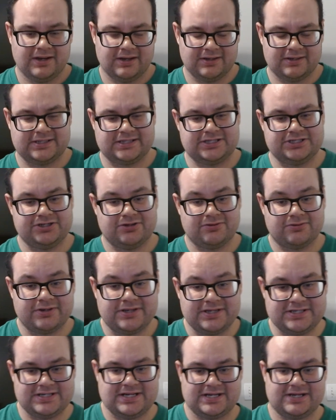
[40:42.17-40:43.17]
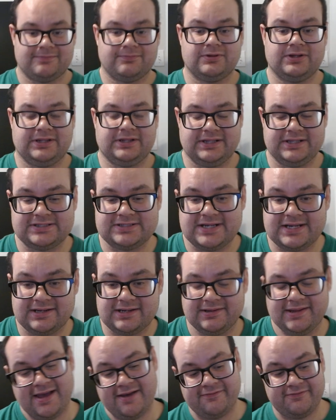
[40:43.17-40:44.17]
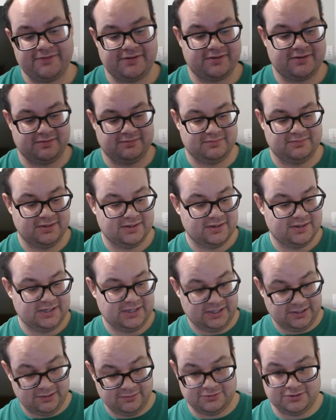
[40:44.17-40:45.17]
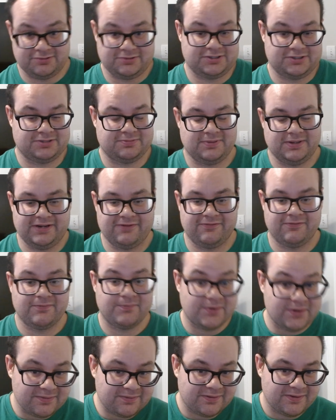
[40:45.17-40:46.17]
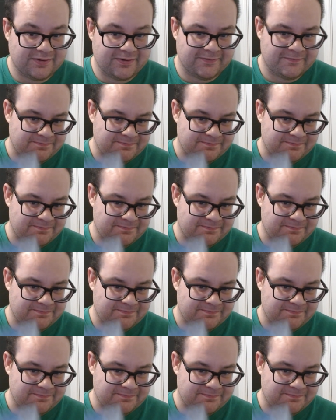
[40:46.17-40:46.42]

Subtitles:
Unlike the Joker, he's not completely insane, laughing, and you know Joker's just playing evil, but